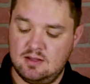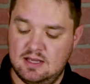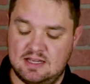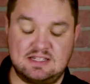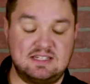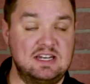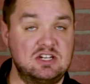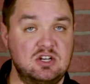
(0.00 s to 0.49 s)

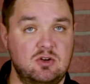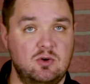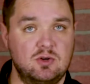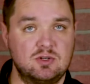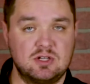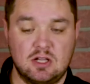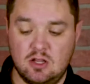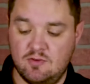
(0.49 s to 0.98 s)
extension
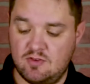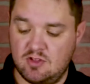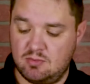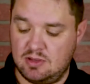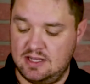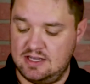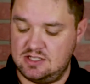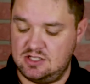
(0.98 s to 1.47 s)
cords all over the
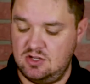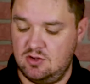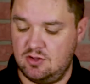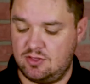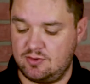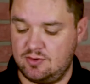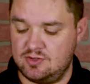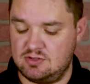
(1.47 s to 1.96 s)
place, you
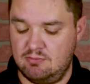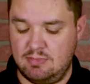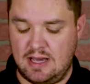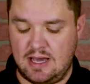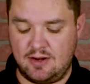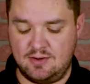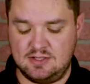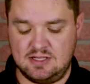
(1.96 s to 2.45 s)
could throw some
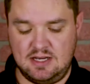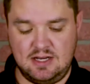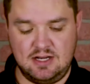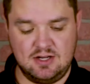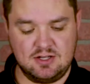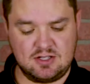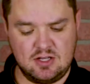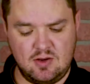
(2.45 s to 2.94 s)
batteries in
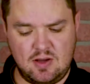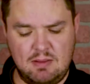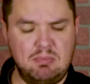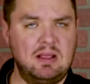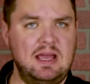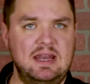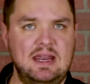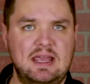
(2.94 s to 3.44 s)
here. So I
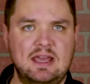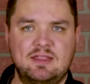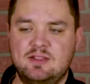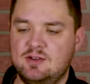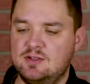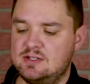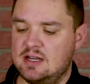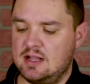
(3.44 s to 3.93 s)
plan to get
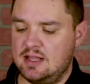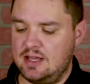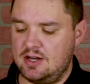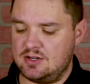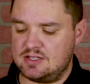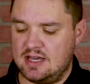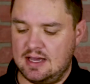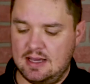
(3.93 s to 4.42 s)
those at a
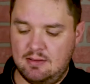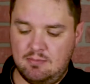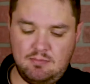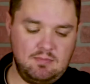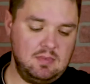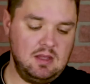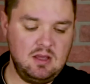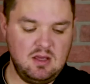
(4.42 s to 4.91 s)
later time,
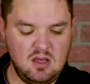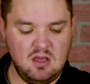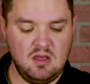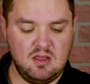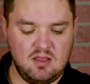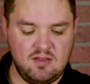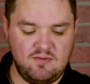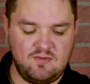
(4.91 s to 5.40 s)

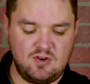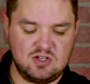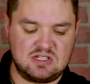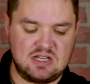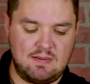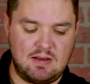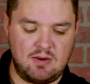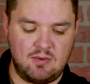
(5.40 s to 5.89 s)

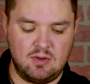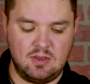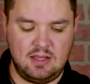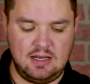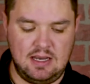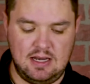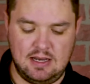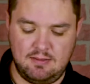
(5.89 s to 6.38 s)
first time I
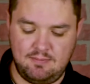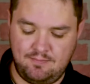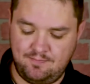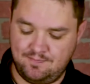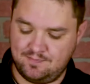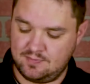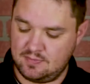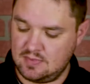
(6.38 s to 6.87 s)
really need it.
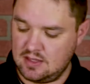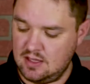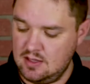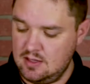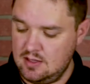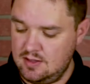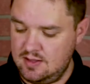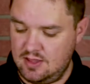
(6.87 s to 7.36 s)

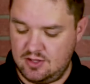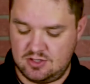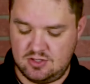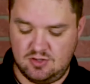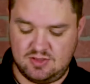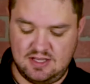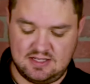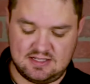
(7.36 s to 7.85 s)
The other
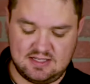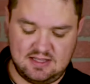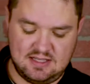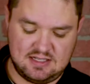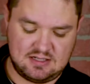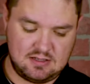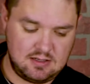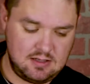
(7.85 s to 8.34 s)
2 things in
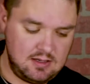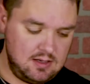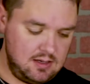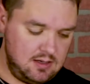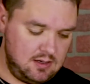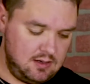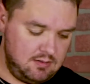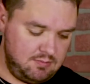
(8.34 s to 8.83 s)
this
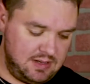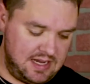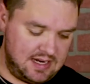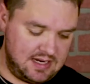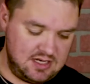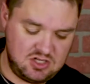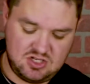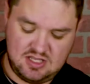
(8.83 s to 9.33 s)

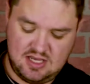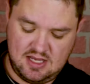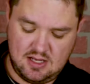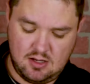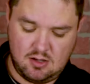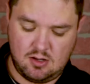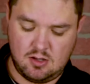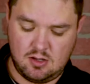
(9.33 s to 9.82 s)
package
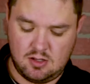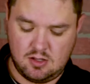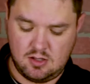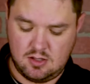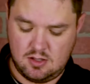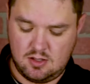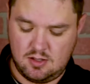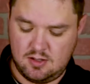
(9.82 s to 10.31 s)
then
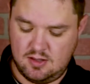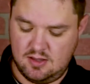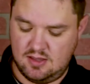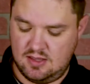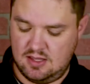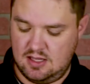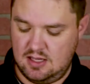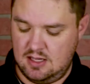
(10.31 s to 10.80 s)
are
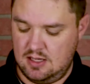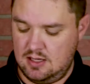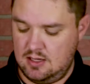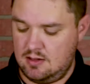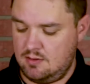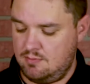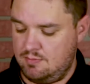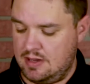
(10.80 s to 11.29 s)

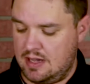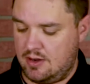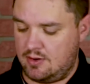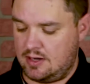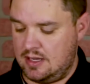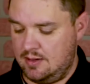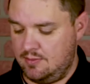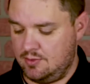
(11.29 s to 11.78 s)
the
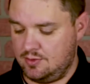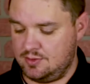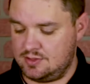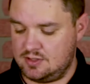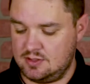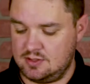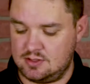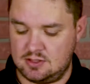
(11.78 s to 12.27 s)
power
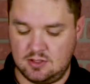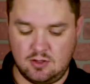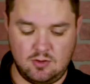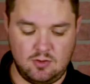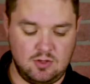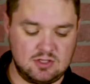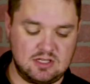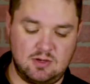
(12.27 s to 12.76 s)
cables.
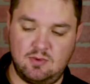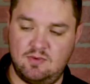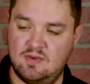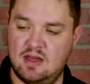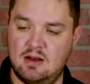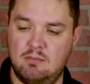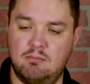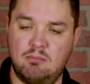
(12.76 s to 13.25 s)
So it looks like we've
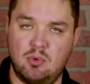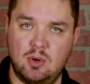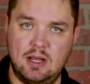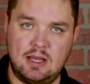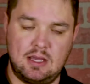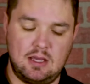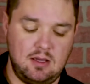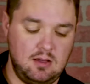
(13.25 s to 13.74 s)
got a
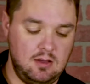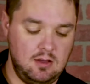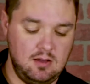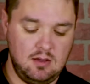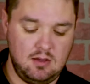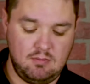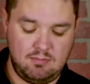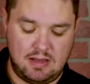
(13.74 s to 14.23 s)
brick
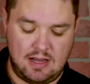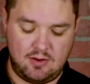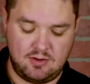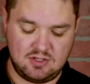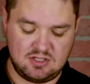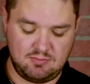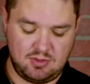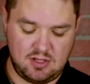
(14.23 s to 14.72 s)

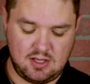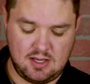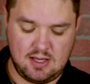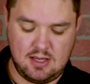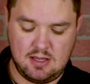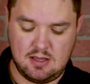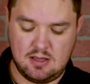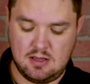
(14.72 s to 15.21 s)
power
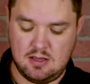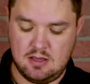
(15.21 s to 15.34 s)
supply